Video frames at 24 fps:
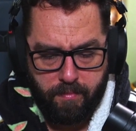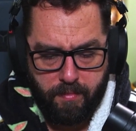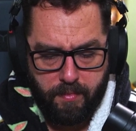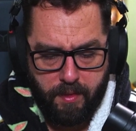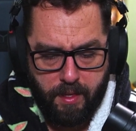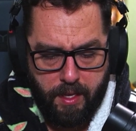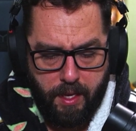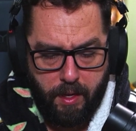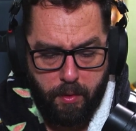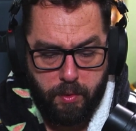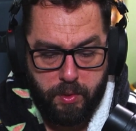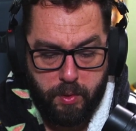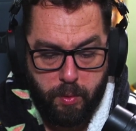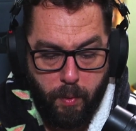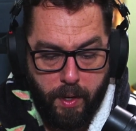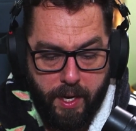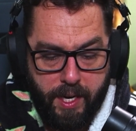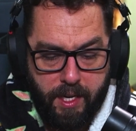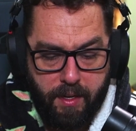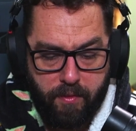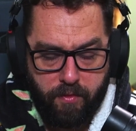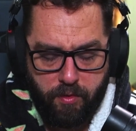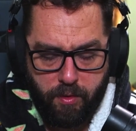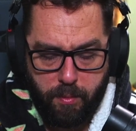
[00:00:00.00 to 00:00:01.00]
He was
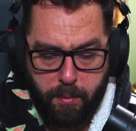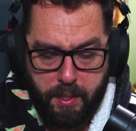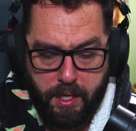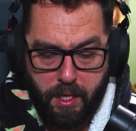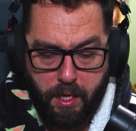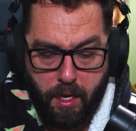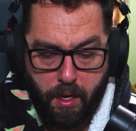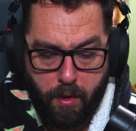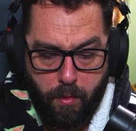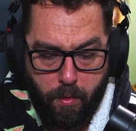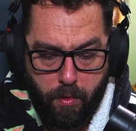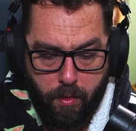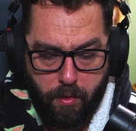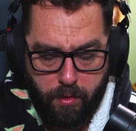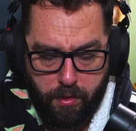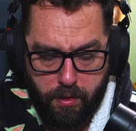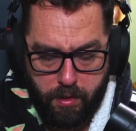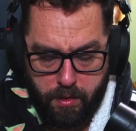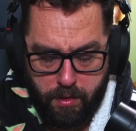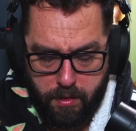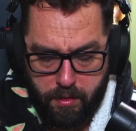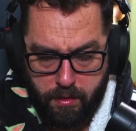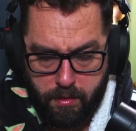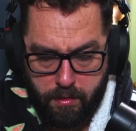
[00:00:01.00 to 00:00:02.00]
waiting for me to go on,
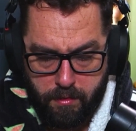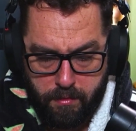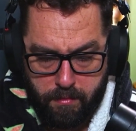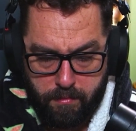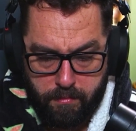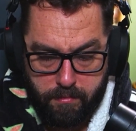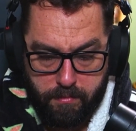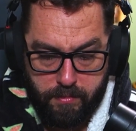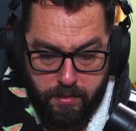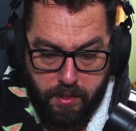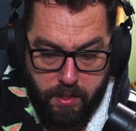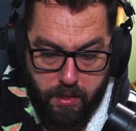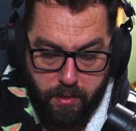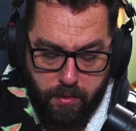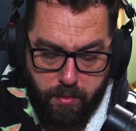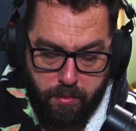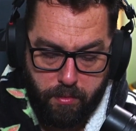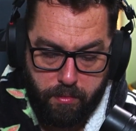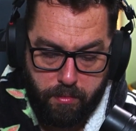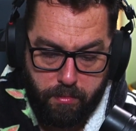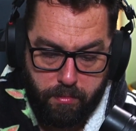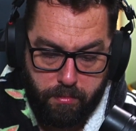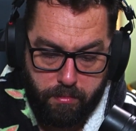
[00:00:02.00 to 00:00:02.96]
so